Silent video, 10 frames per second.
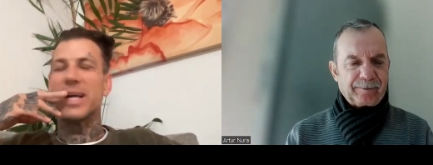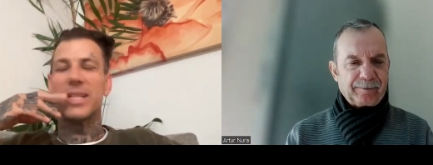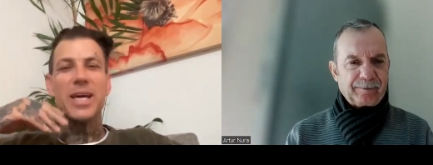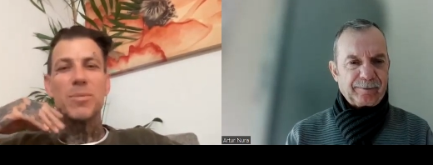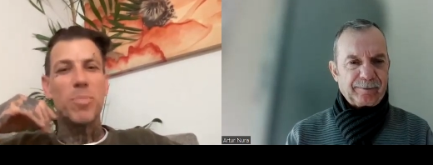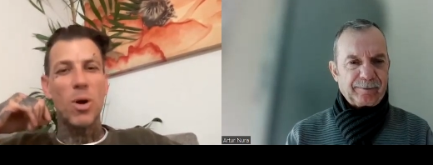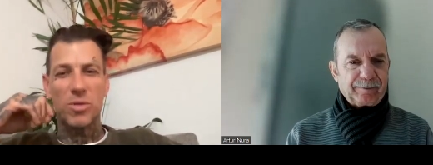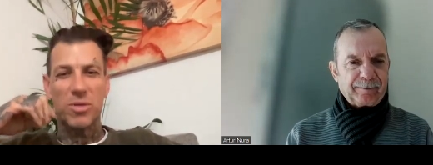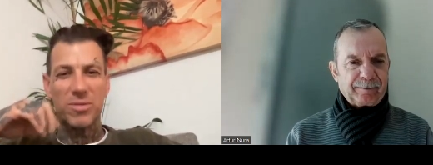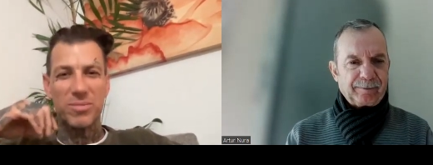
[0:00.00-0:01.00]
Speaker 1: I like
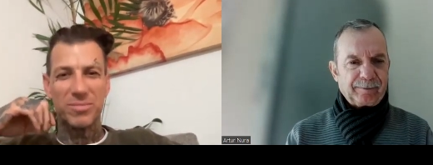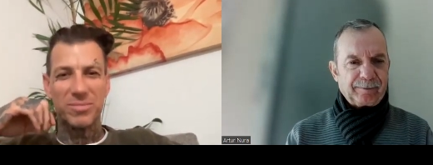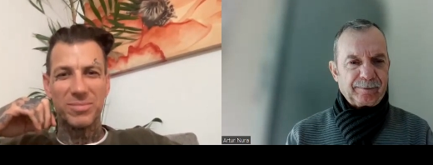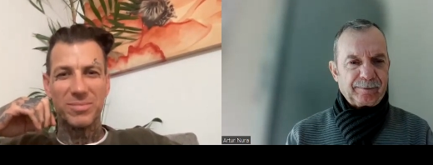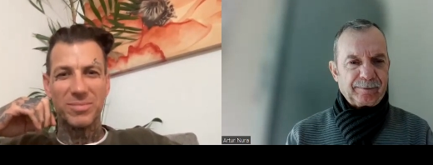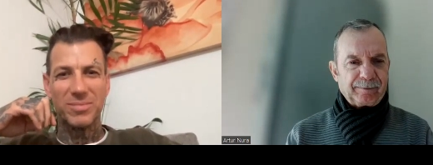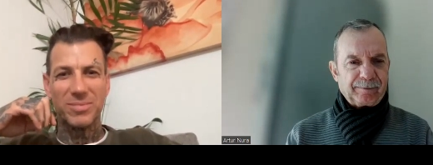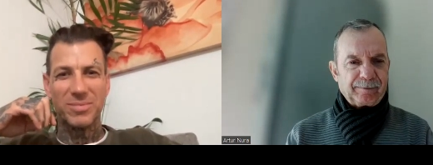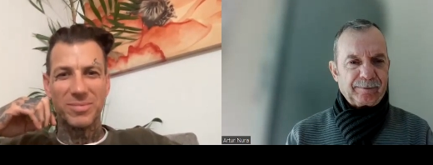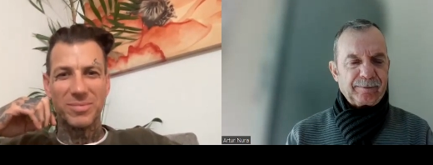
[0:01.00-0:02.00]
both.
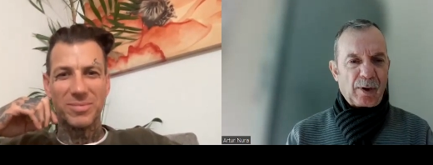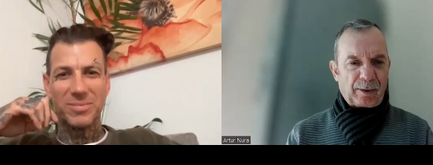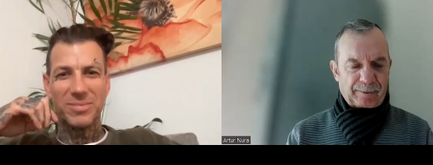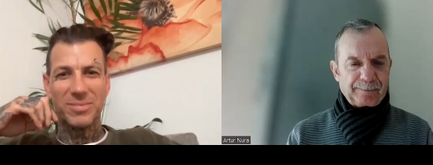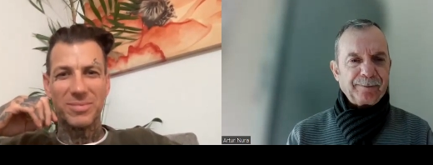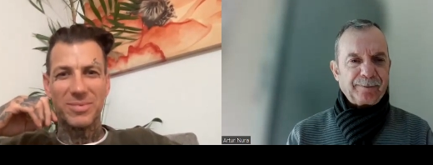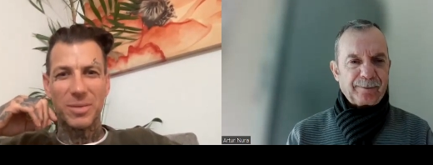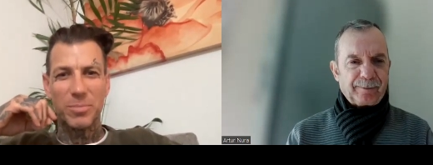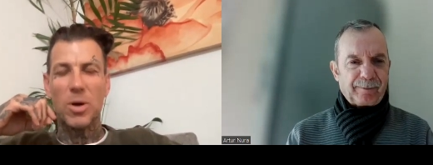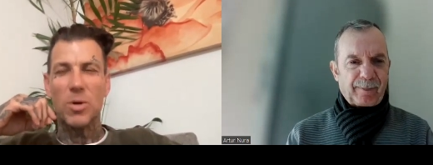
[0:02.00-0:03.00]
Both.
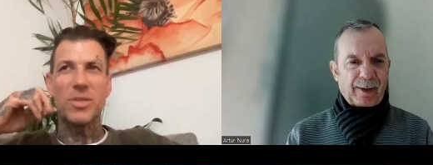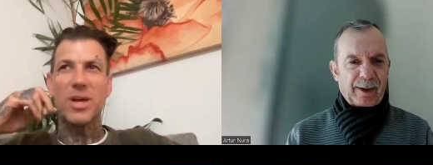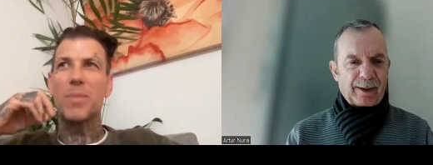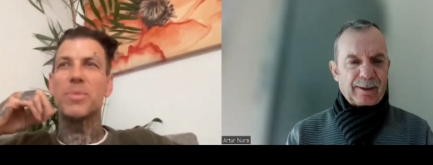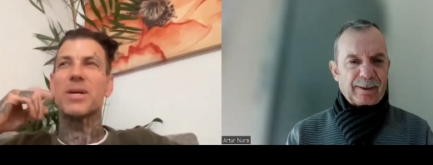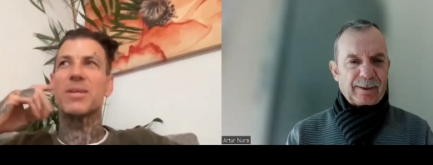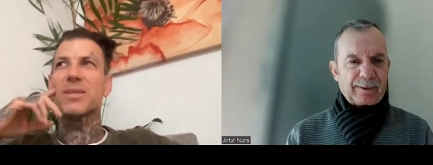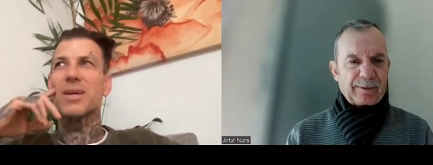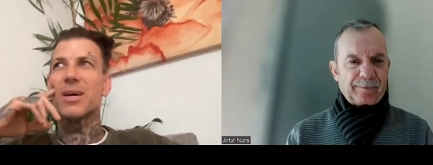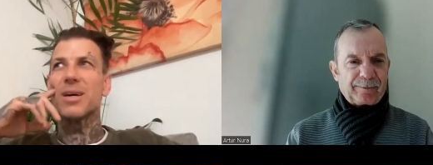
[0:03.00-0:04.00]
Both, yeah,
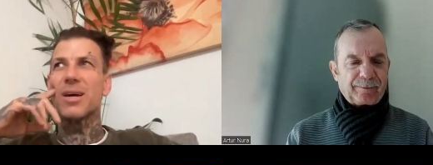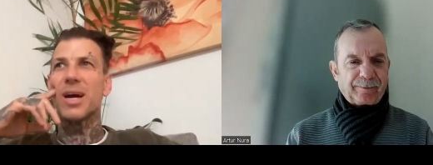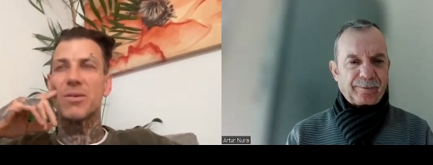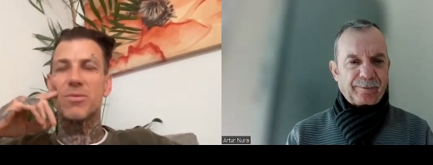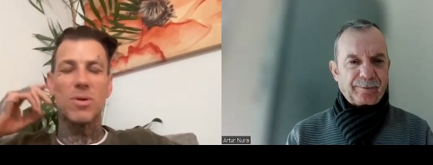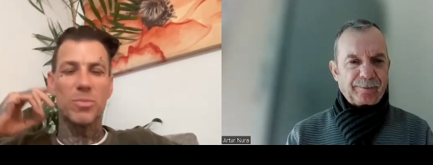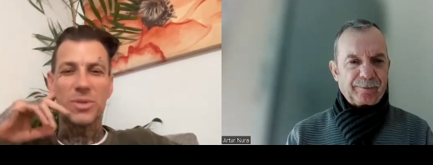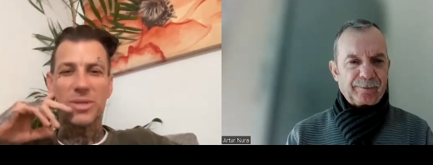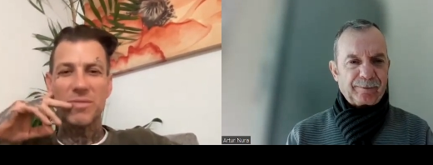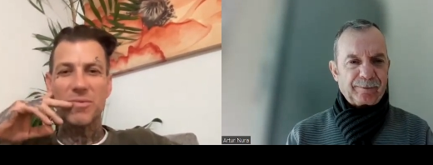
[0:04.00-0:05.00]
because uh, I grew up
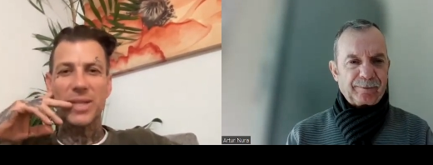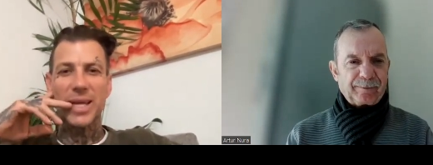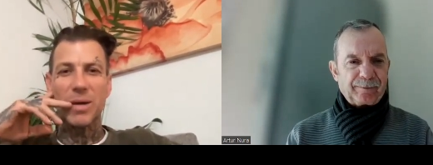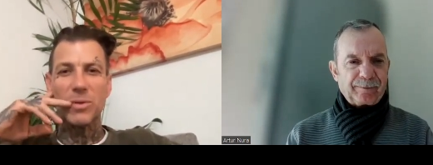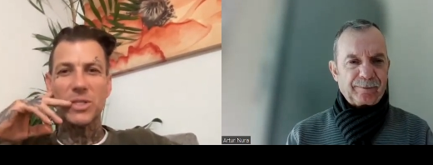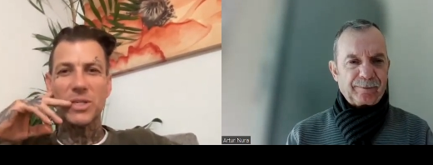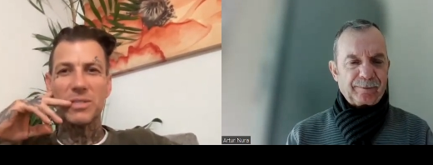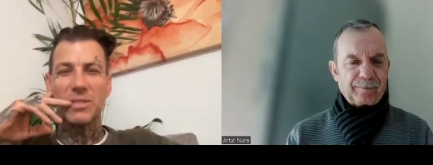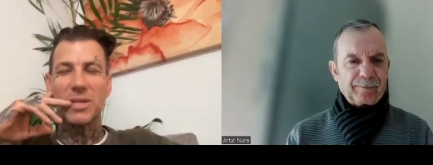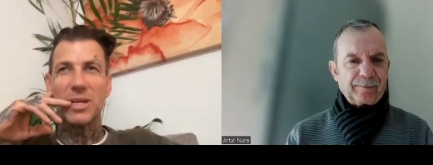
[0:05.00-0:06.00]
with different
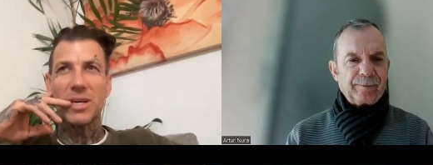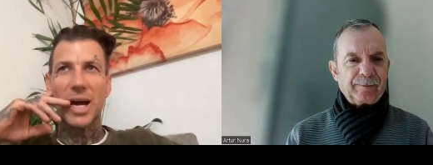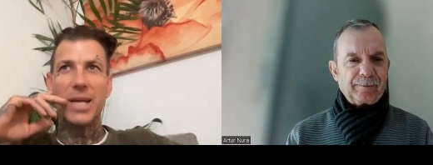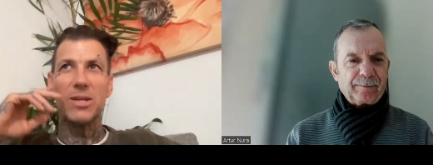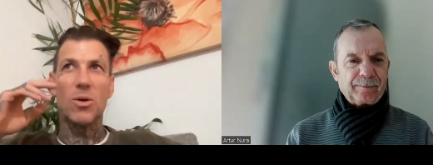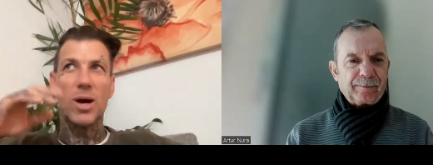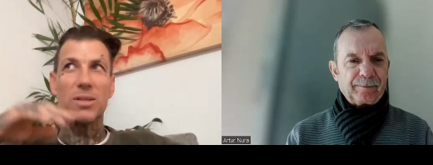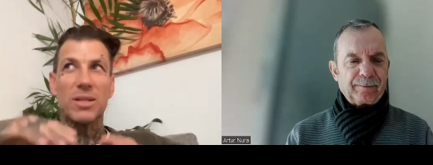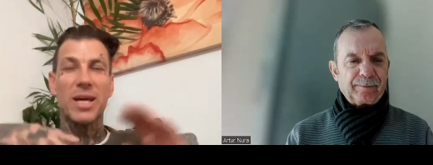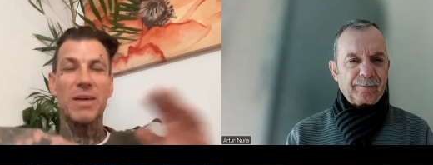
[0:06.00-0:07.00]
languages. I know how
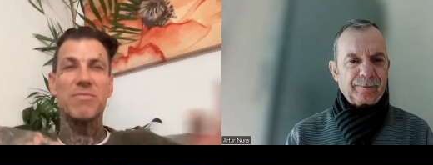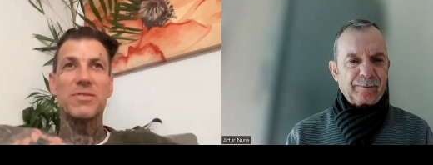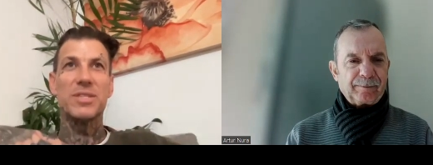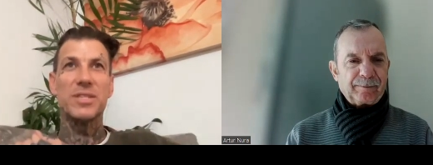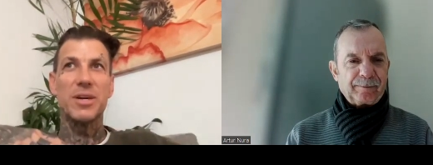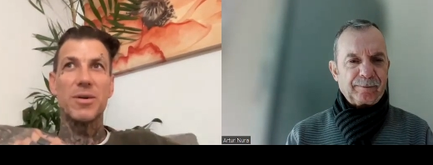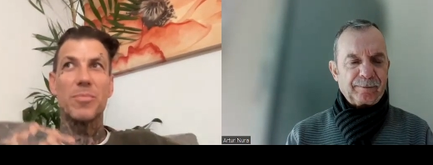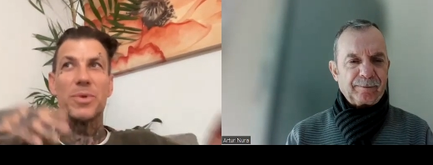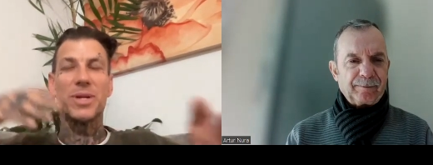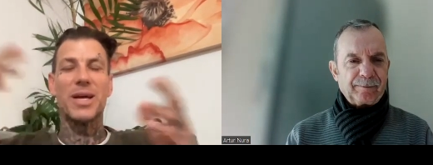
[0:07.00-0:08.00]
the life is in
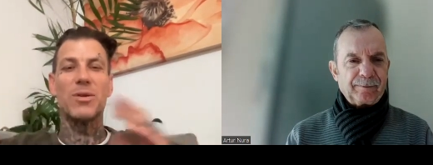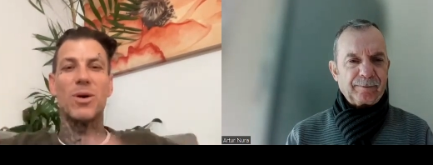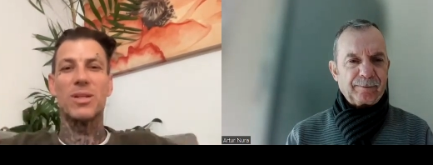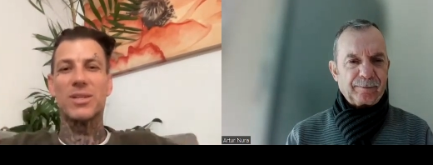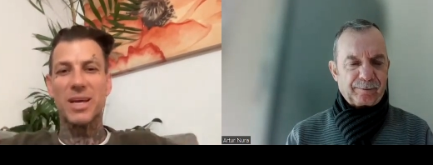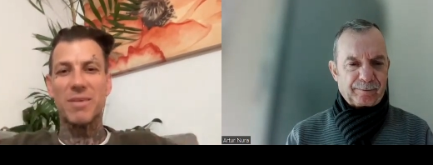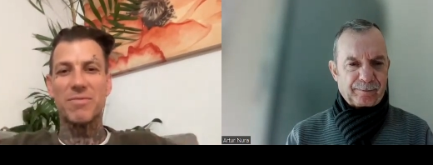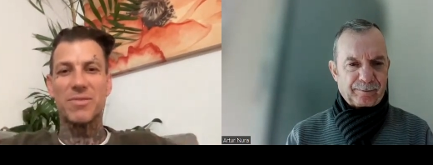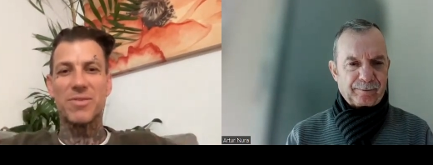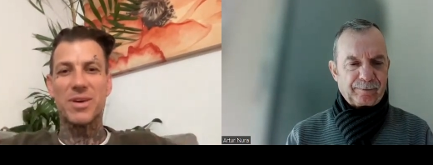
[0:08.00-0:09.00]
Europe and I know how the
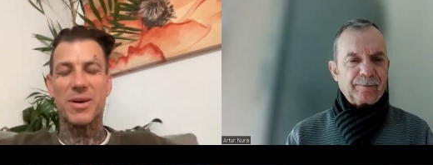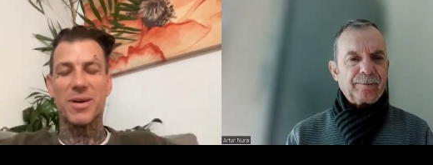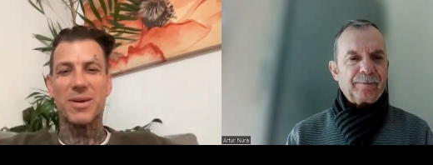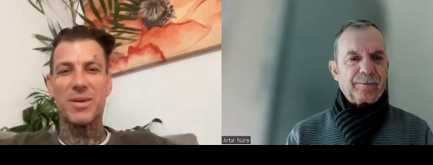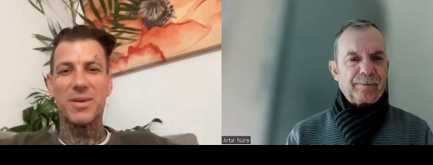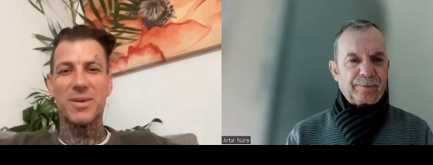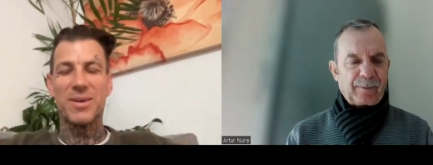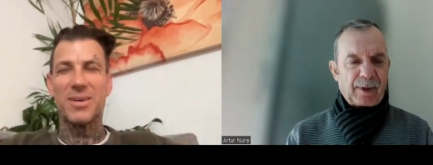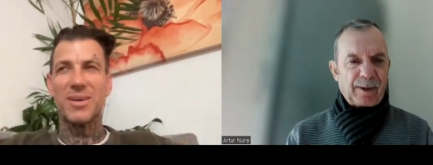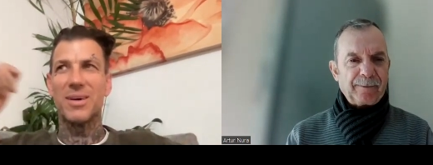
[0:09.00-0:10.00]
life is here.
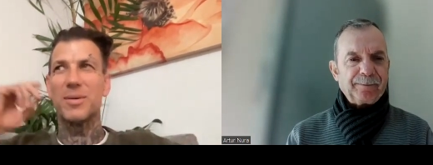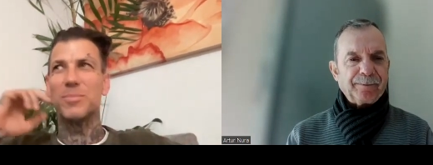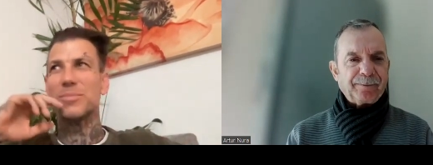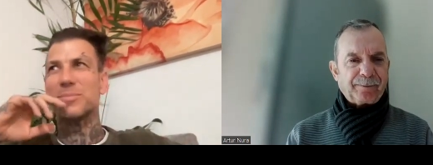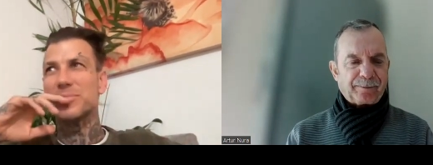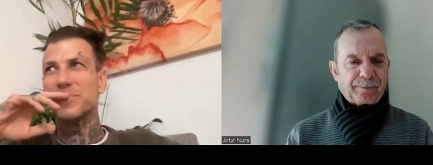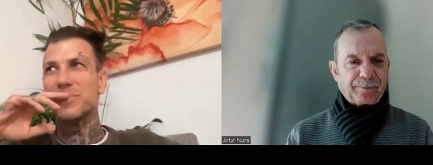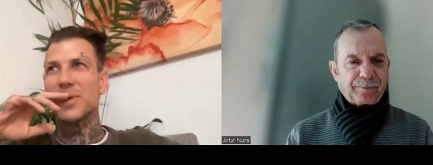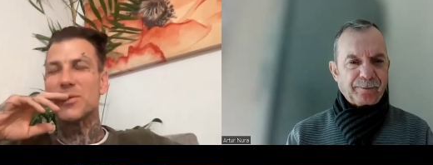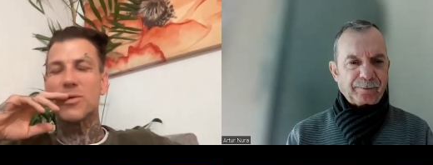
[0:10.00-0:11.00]
Yeah. Um,
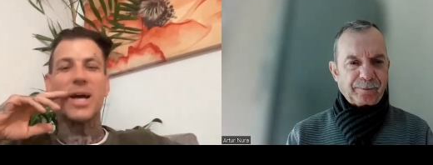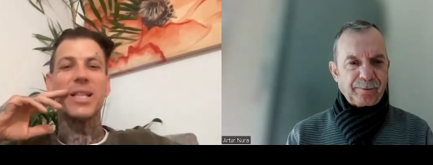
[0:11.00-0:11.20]
so I